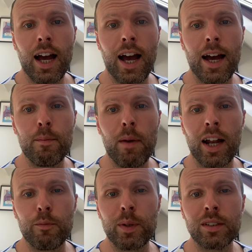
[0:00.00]
Um, and
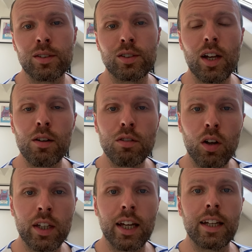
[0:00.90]
I've been so
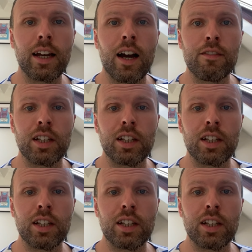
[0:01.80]
lucky over the